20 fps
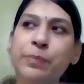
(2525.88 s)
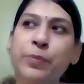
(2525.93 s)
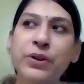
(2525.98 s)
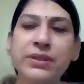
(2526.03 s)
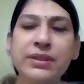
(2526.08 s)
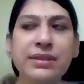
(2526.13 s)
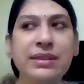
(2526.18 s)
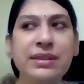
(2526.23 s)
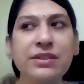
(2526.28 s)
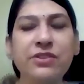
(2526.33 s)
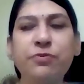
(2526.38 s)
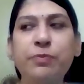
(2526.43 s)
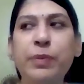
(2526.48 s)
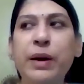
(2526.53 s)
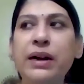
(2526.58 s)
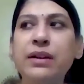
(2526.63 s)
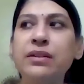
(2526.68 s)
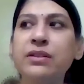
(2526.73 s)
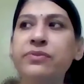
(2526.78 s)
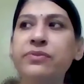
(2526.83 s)
positive
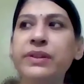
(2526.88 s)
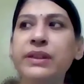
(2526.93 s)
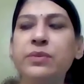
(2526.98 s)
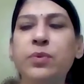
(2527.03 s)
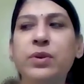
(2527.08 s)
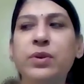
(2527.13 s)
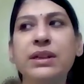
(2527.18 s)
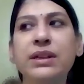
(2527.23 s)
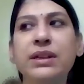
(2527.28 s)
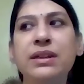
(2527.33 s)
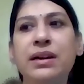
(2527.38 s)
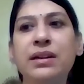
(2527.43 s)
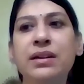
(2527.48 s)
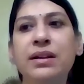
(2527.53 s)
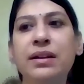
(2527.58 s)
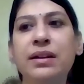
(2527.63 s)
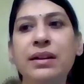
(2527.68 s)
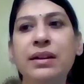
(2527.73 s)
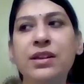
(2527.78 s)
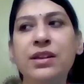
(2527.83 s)
part of it, what it
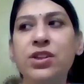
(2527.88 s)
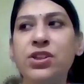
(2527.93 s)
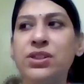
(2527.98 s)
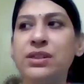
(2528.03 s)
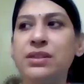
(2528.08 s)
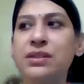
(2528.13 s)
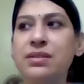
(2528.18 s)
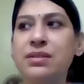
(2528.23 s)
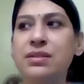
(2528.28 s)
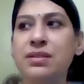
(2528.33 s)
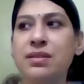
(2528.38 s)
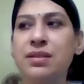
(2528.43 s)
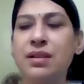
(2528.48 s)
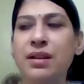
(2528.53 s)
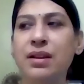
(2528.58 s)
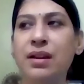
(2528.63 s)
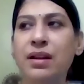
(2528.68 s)
unleashed is,